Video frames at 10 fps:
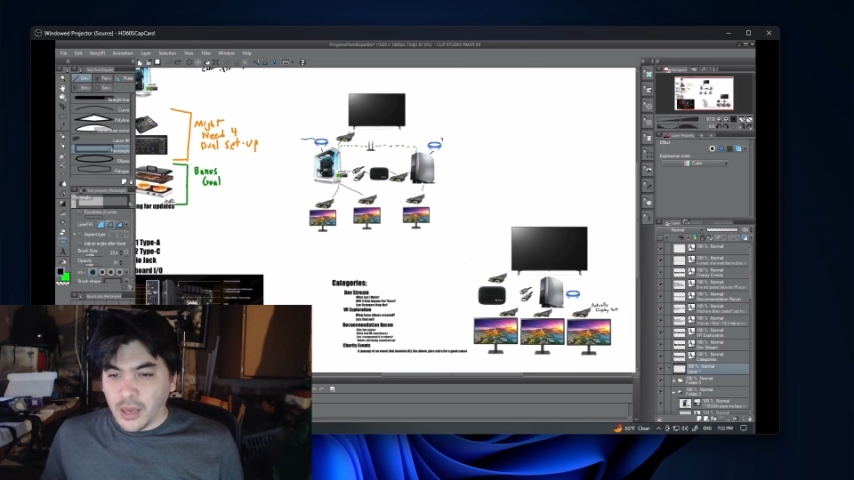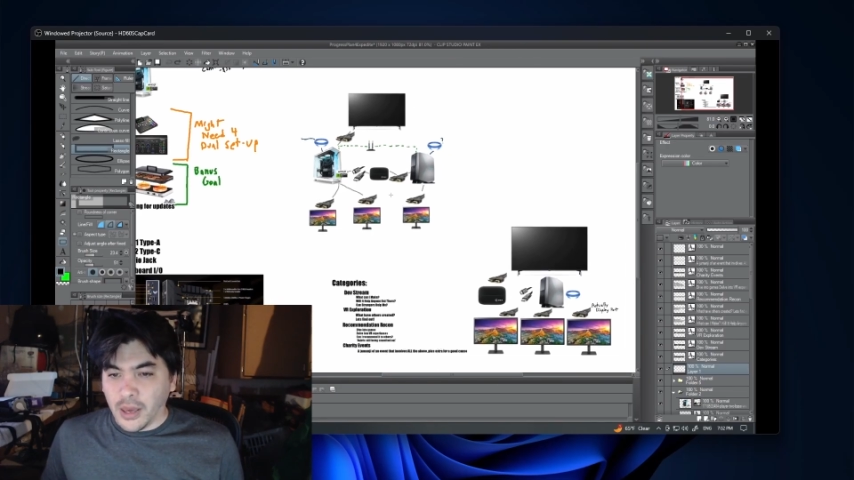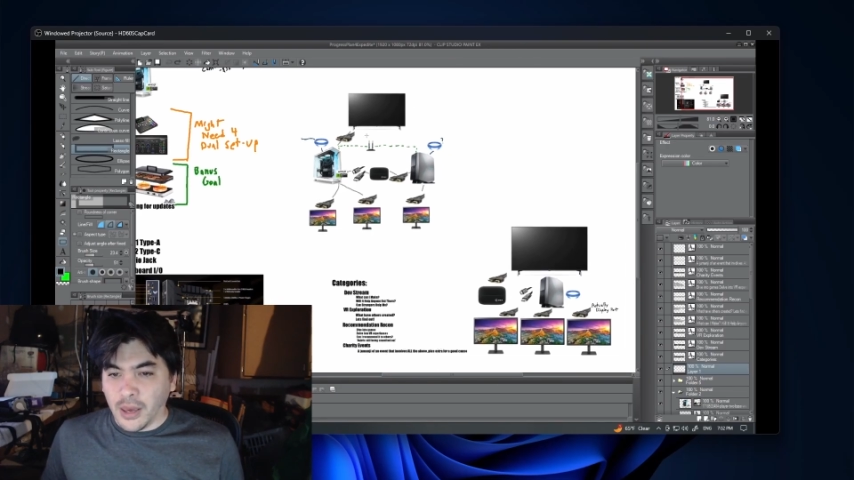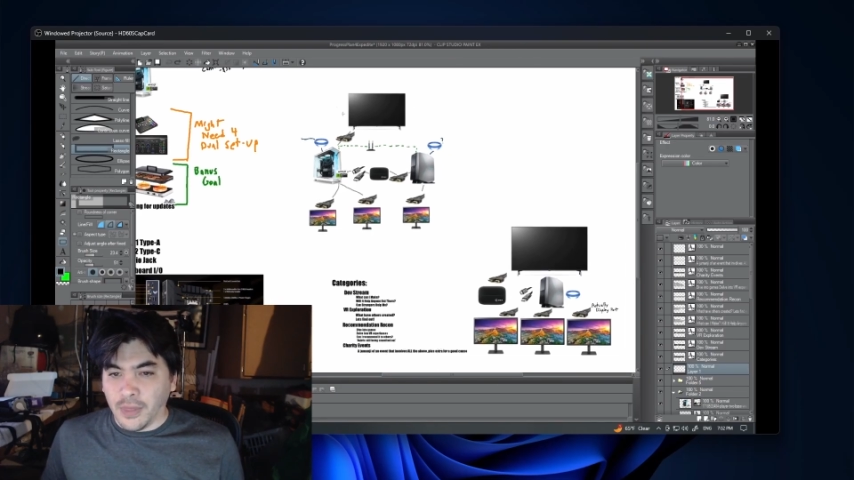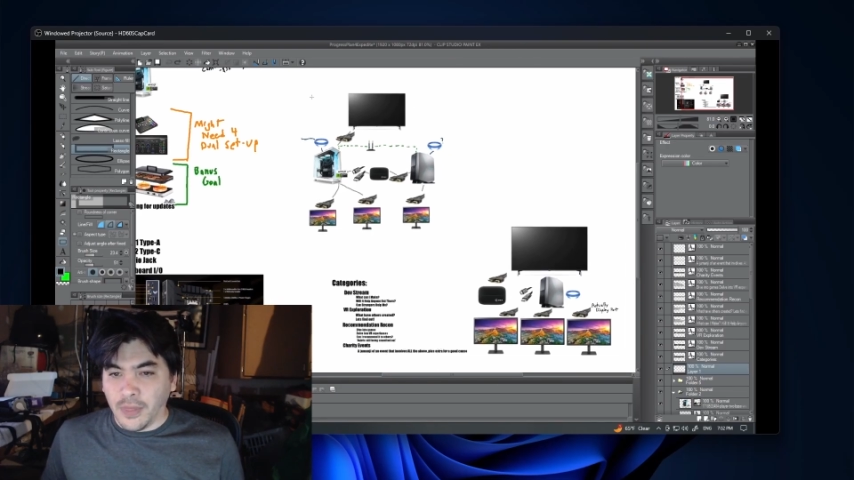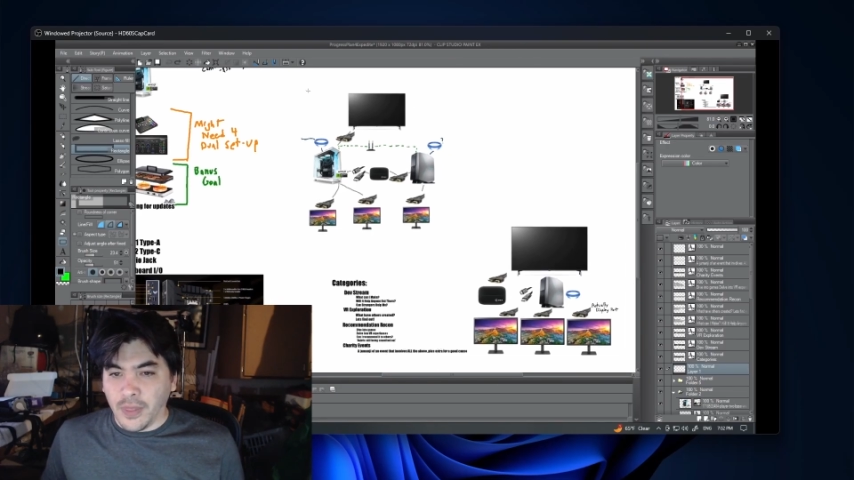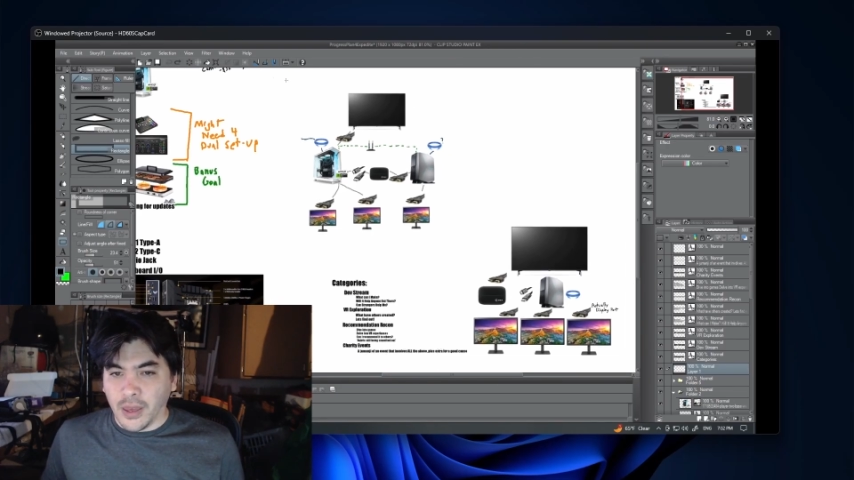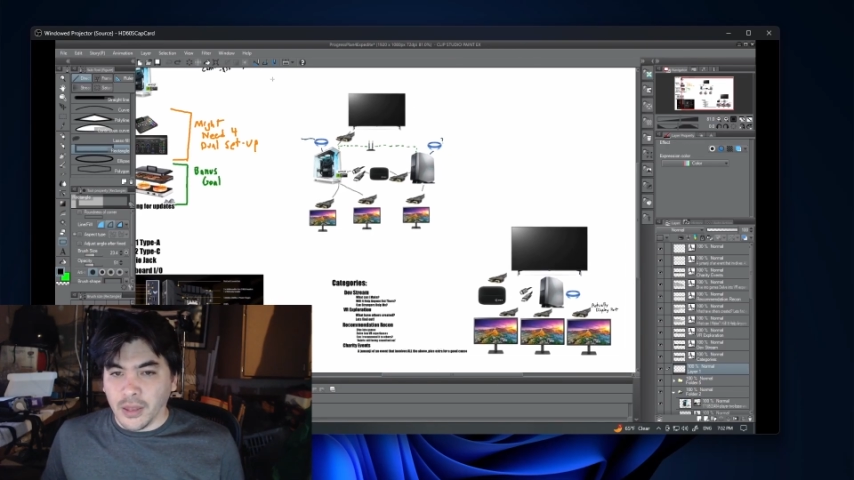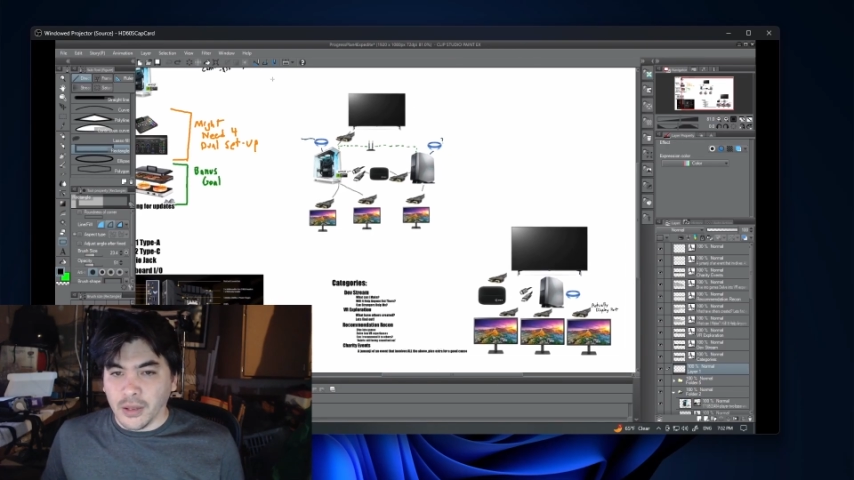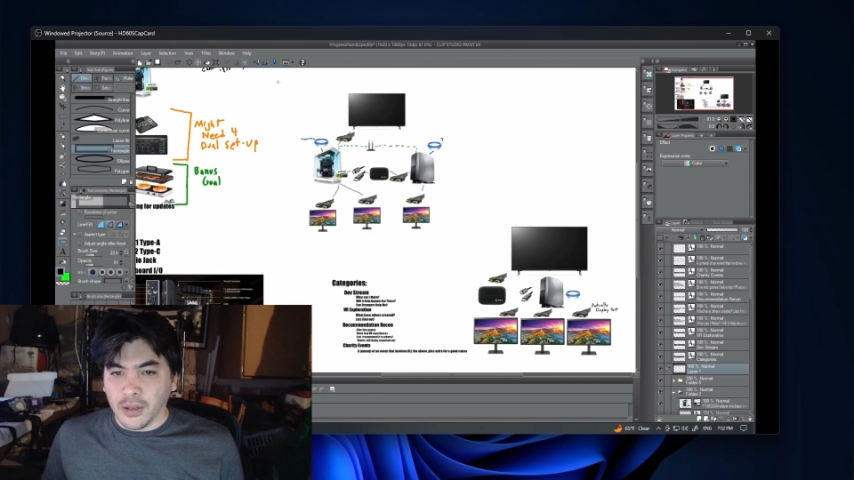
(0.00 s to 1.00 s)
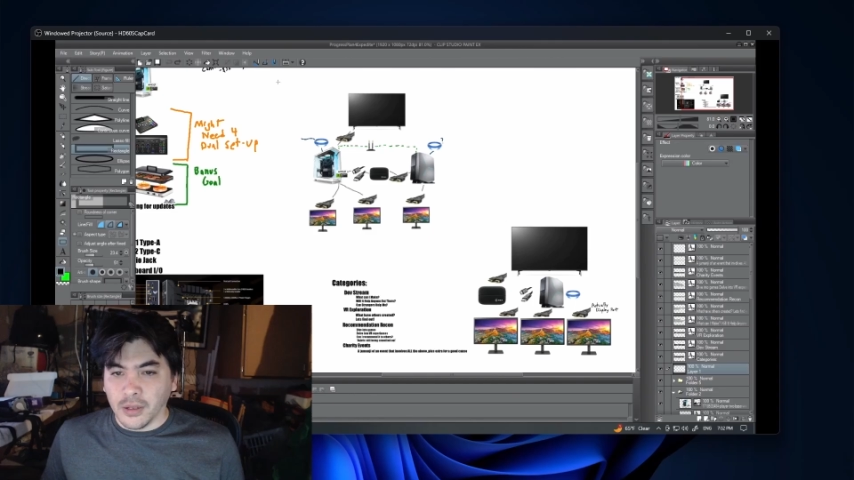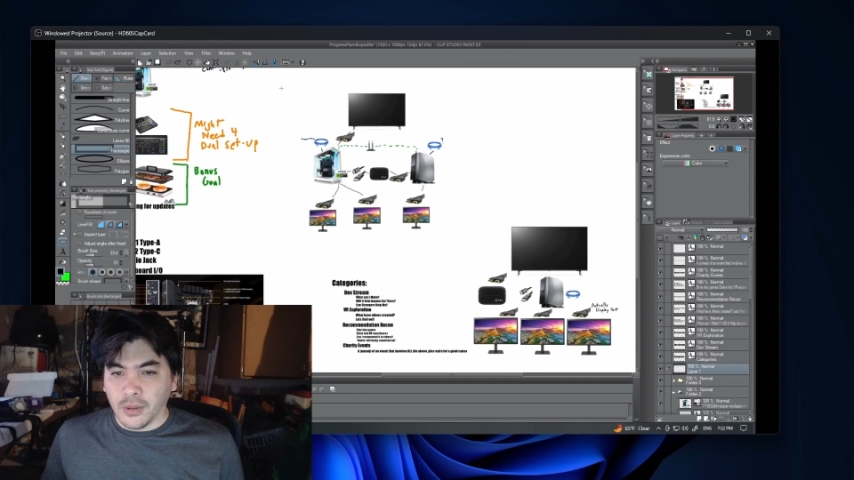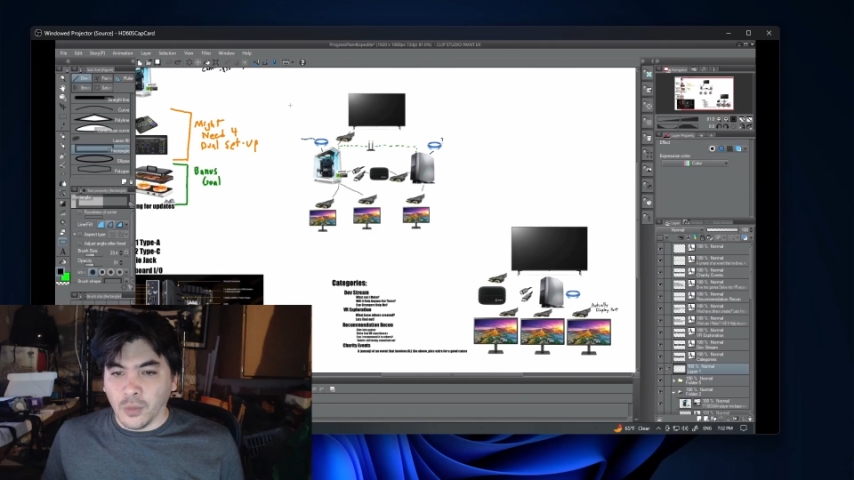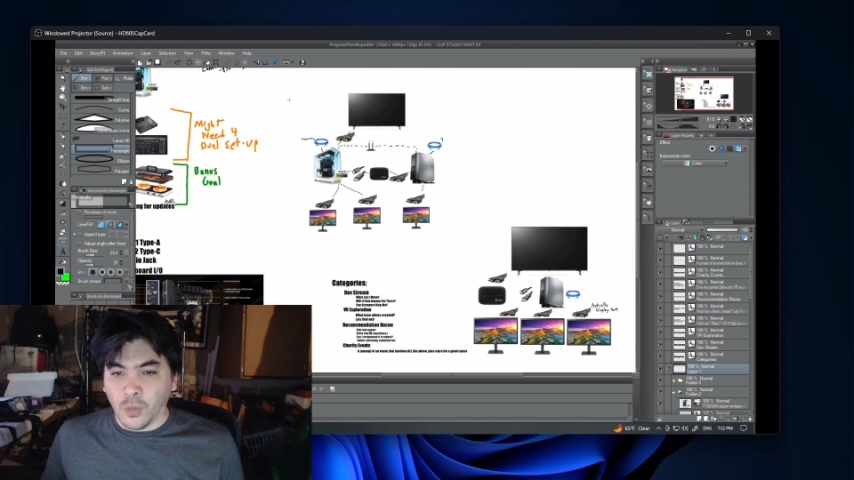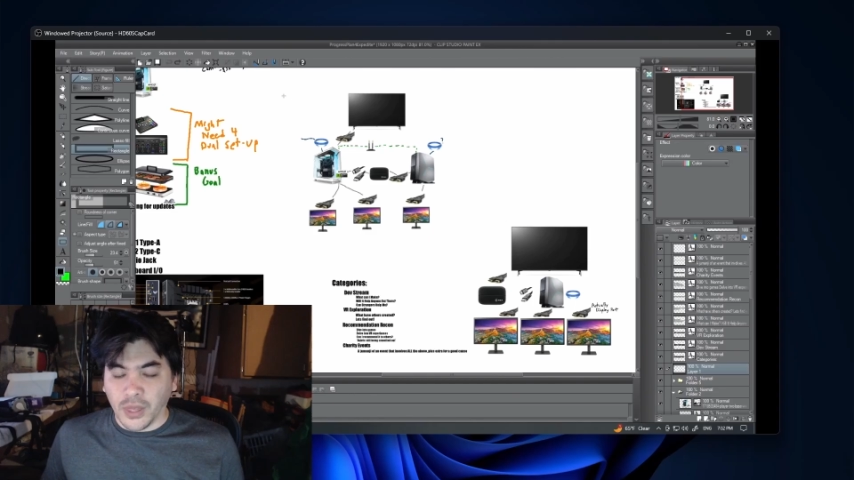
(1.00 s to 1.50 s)
and then
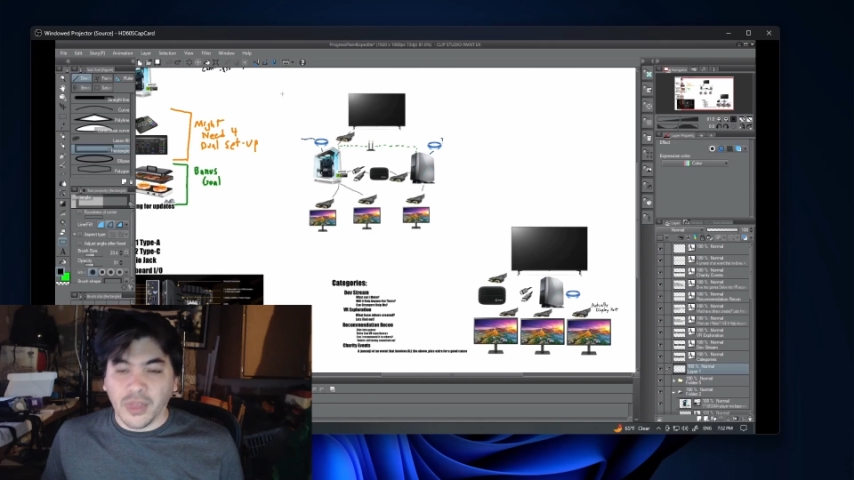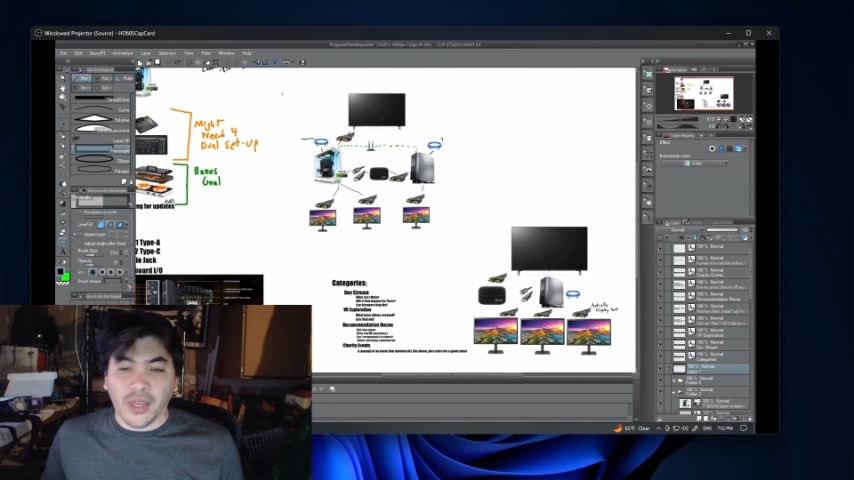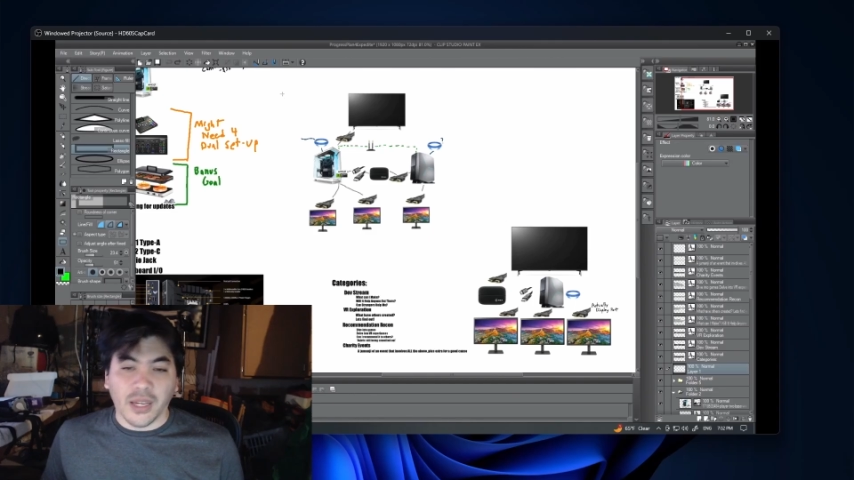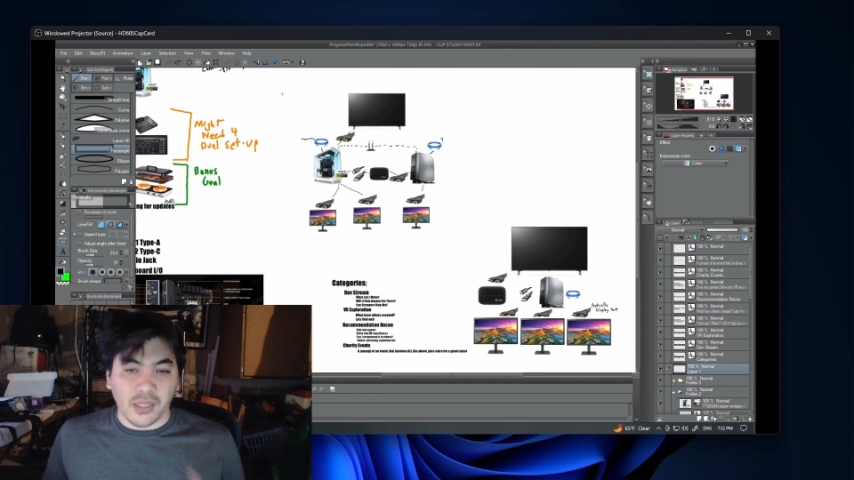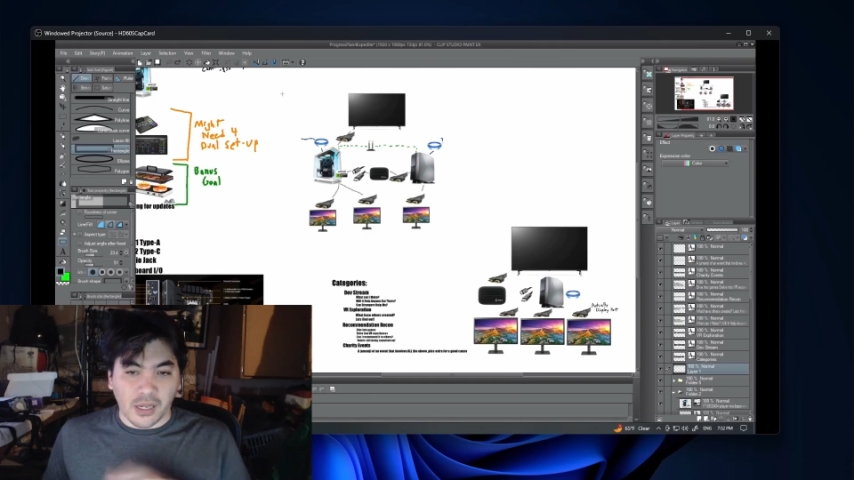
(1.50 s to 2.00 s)
with that